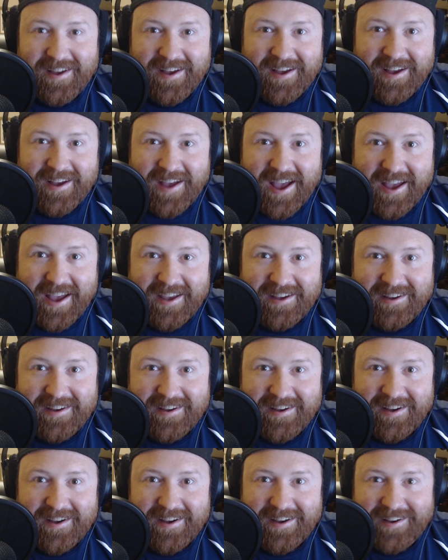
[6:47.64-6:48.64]
Hey,
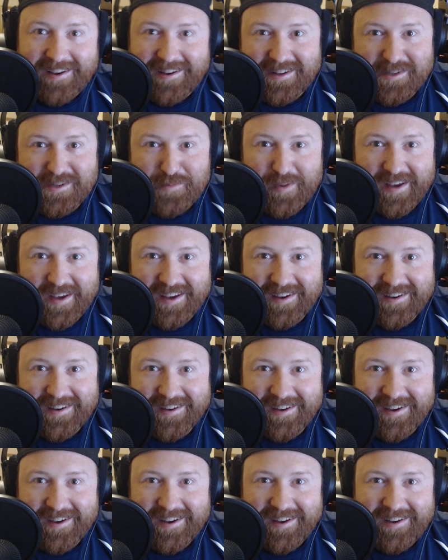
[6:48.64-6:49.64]
it's me.
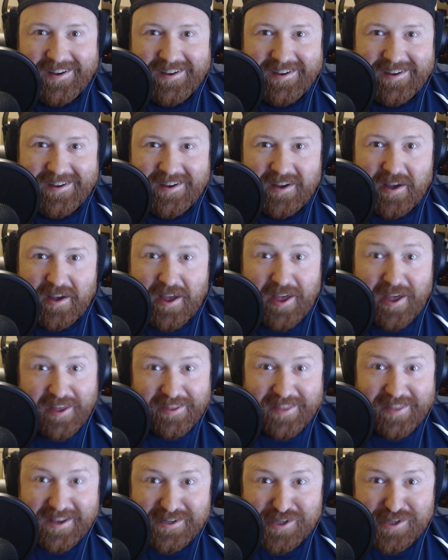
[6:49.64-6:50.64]

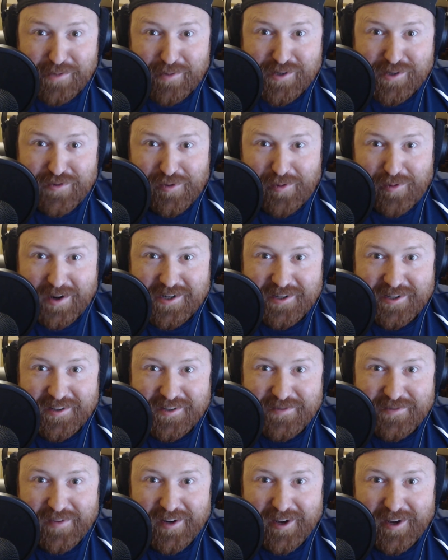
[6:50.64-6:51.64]
Thanks so much for watching this
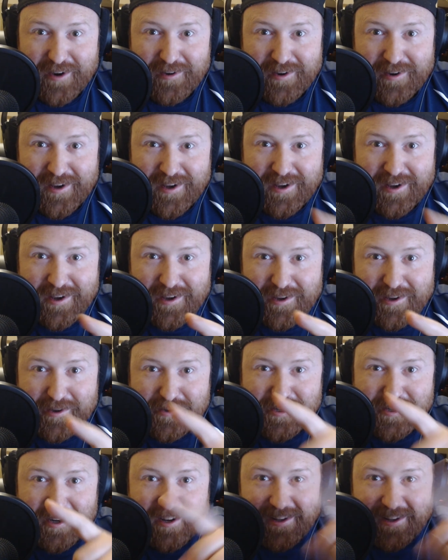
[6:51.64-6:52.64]
video. You
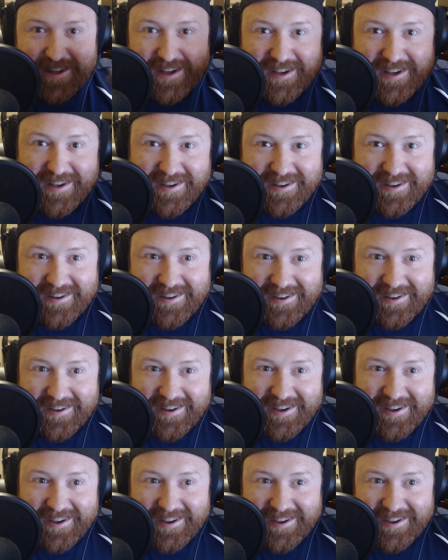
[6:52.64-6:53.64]
should click
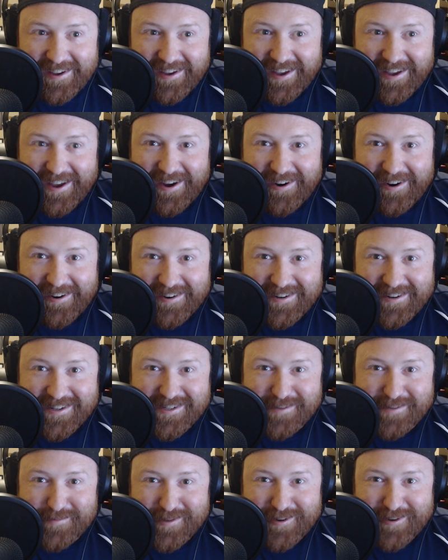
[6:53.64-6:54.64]
here to
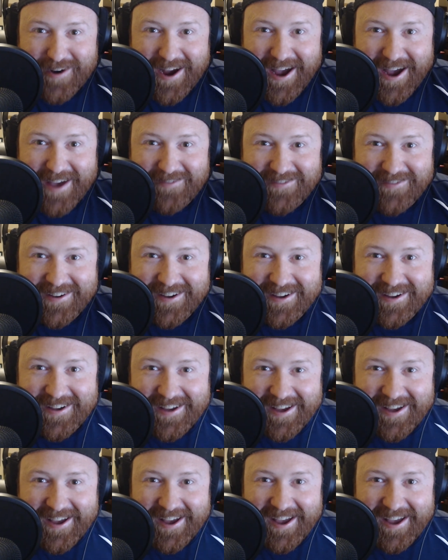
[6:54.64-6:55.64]
subscribe
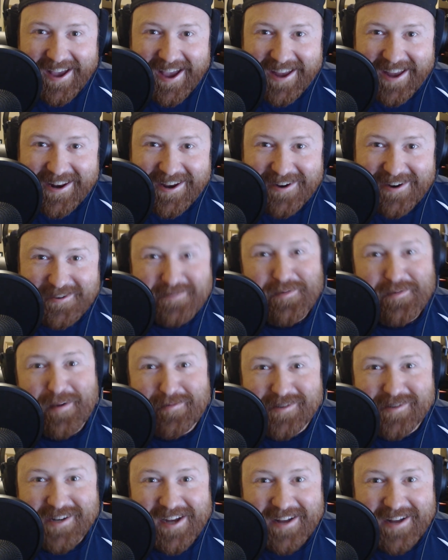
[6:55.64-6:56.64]
and here to maybe
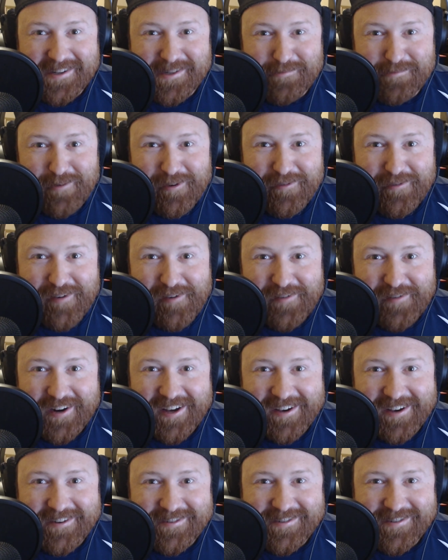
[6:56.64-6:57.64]
check out some more of our
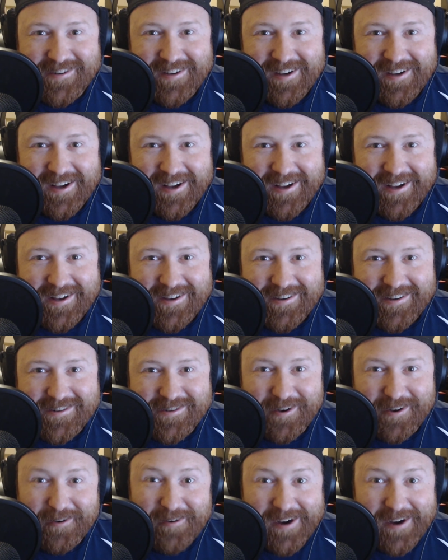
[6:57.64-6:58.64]
videos.
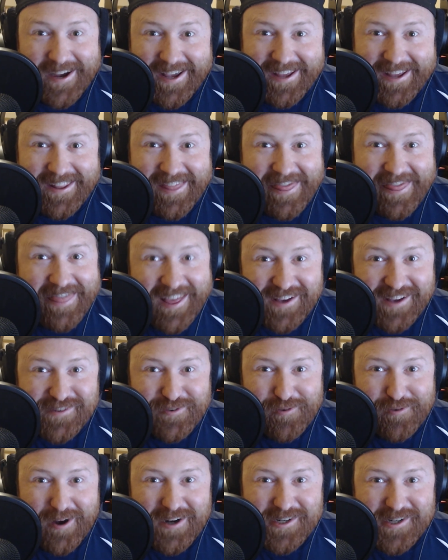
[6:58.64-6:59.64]
So again, thanks for
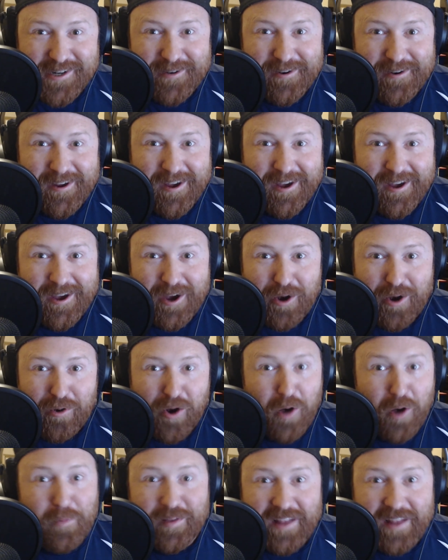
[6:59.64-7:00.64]
watching. We
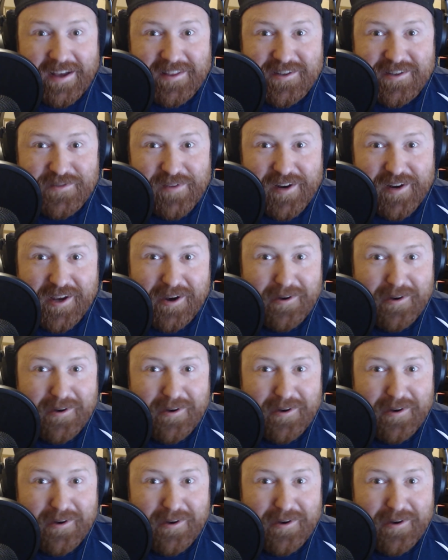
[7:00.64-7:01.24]
hope you like this video.